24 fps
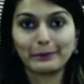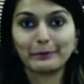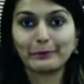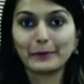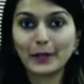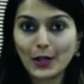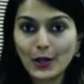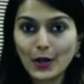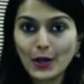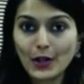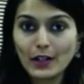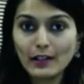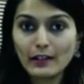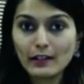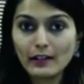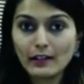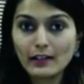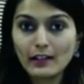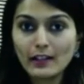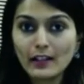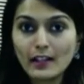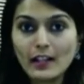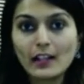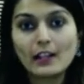
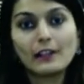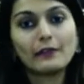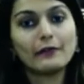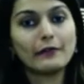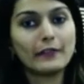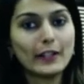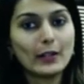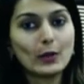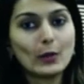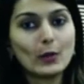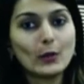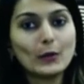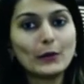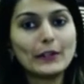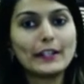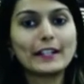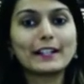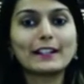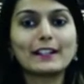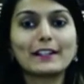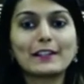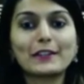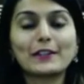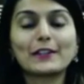Because we know
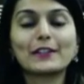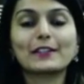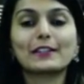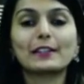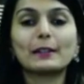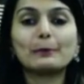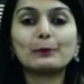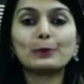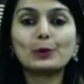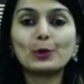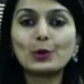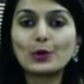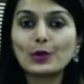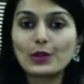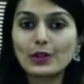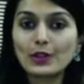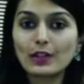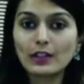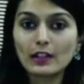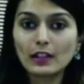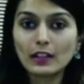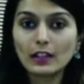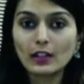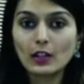English is the
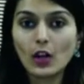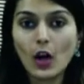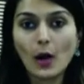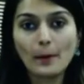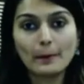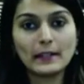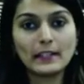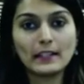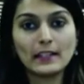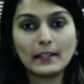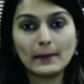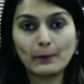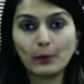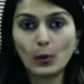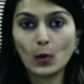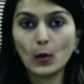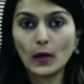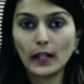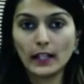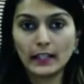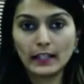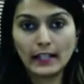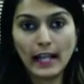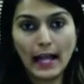most common
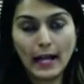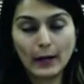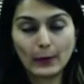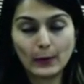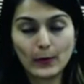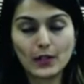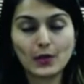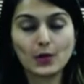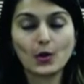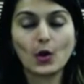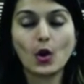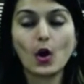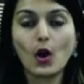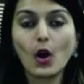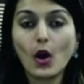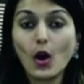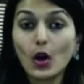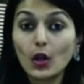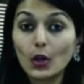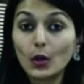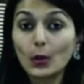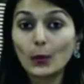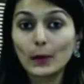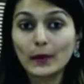spoken language
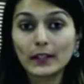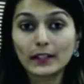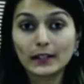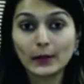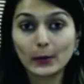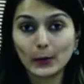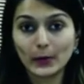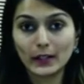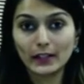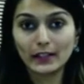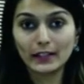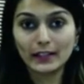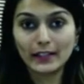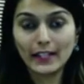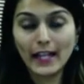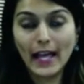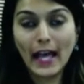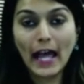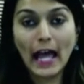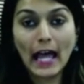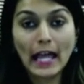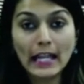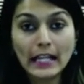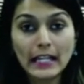all over the world
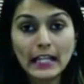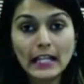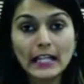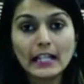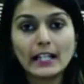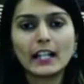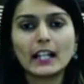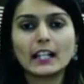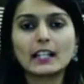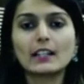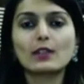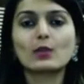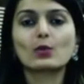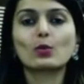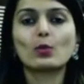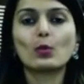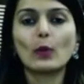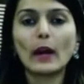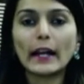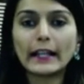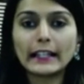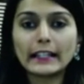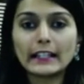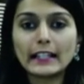and it is
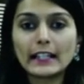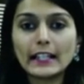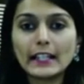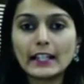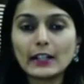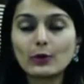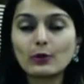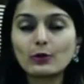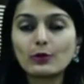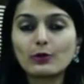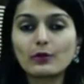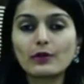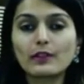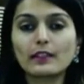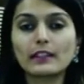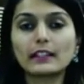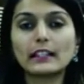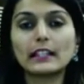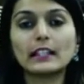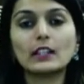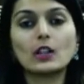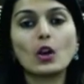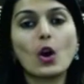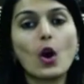widely used
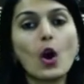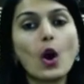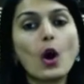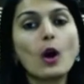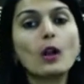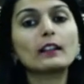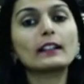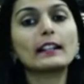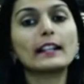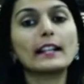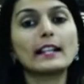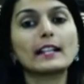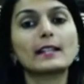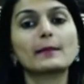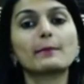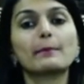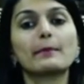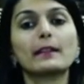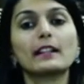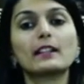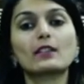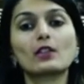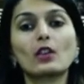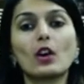in all the
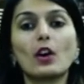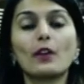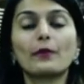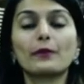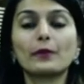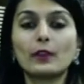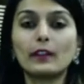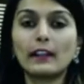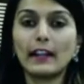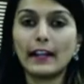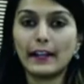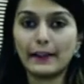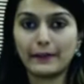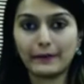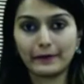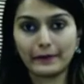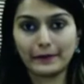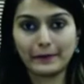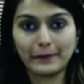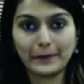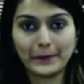aspects of your life.